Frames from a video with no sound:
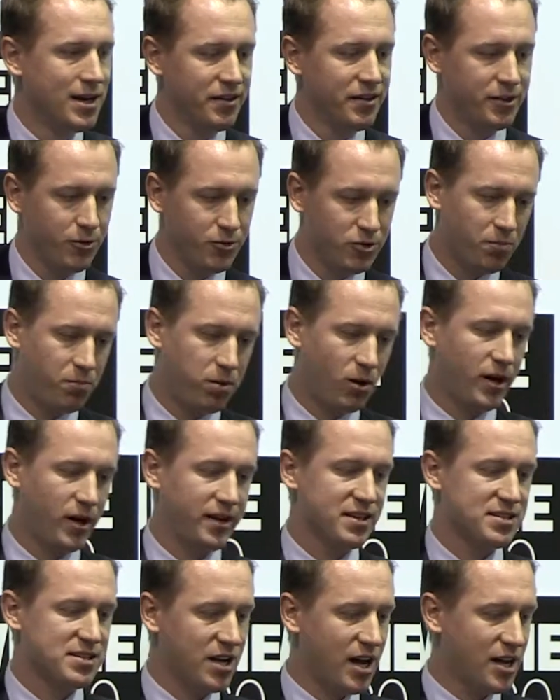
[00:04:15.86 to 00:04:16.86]
The neutral
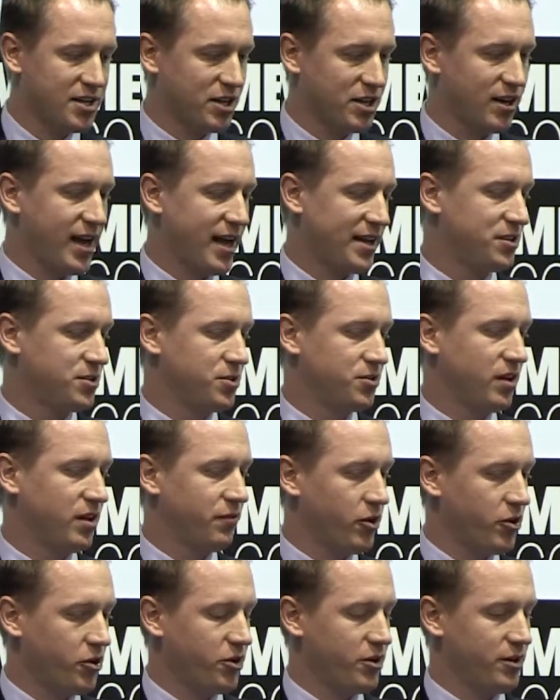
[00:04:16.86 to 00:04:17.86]
point is not connected to the
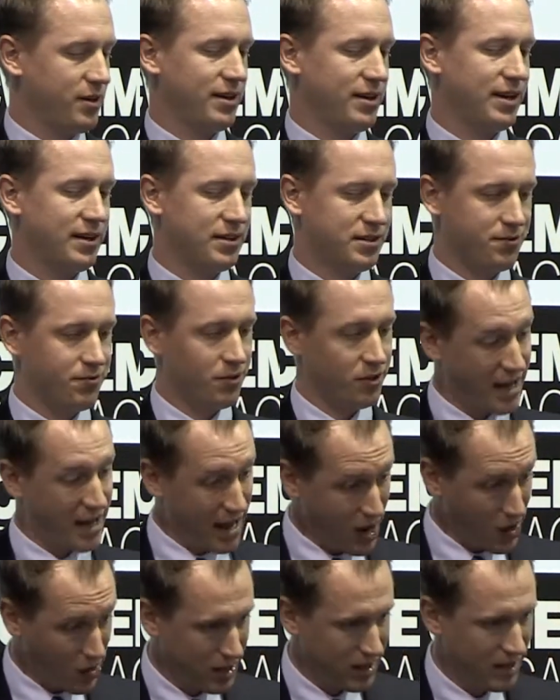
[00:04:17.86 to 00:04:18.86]
inverter, and for
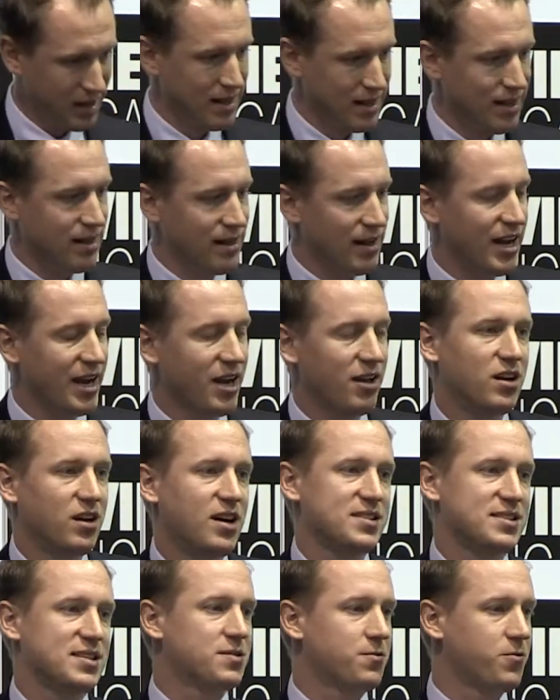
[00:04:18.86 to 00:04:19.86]
now, ion
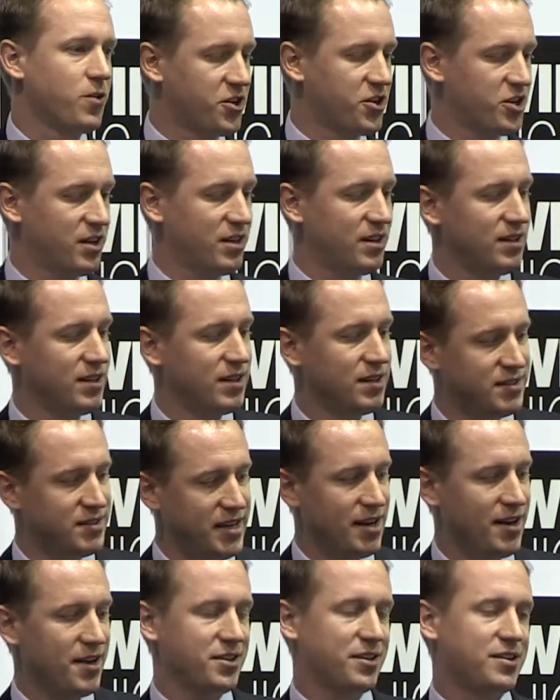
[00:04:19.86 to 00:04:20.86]
losses, friction,
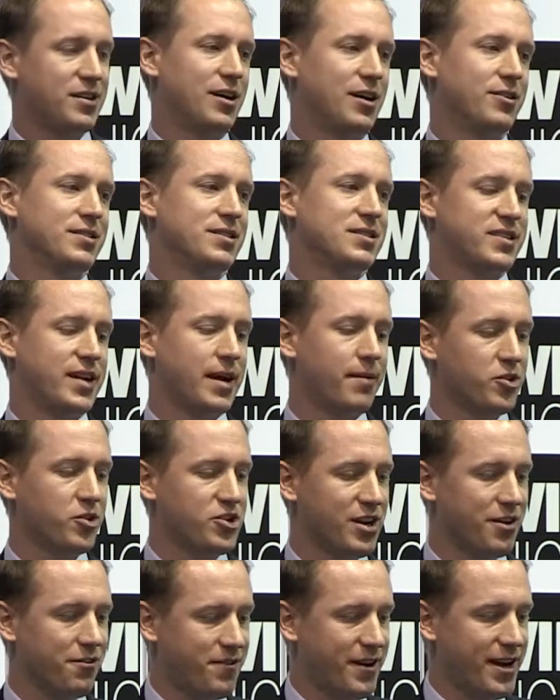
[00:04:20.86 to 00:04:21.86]
dielectric currents,
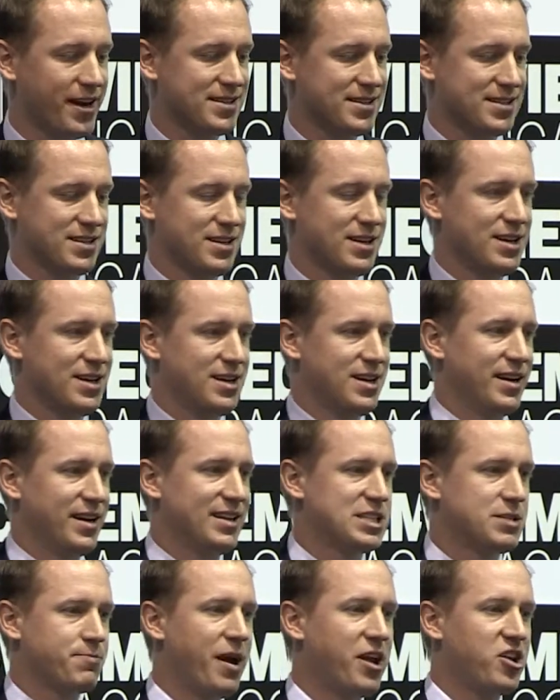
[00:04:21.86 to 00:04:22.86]
temperature effects,
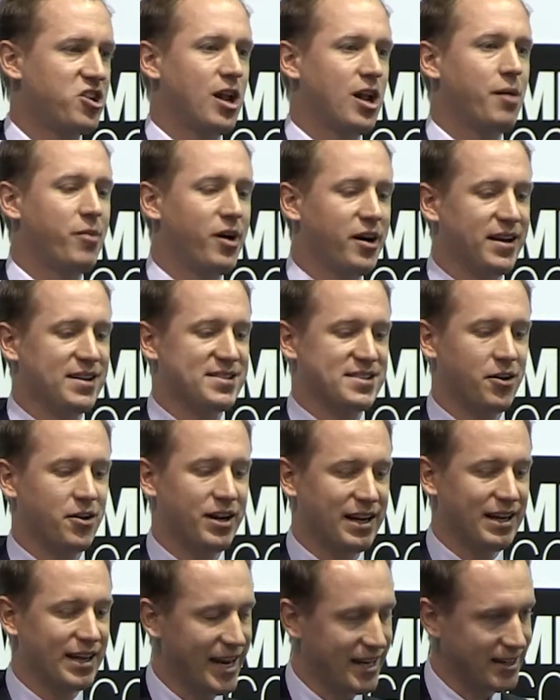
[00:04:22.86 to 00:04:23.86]
and spatial harmonics are
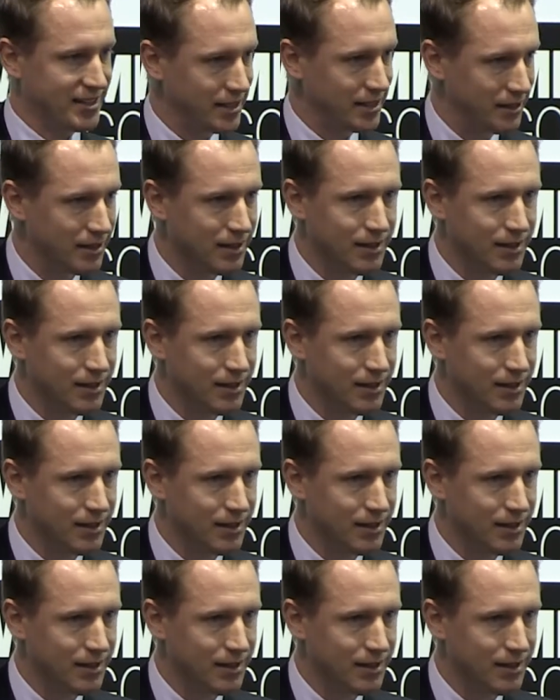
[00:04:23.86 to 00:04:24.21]
neglected.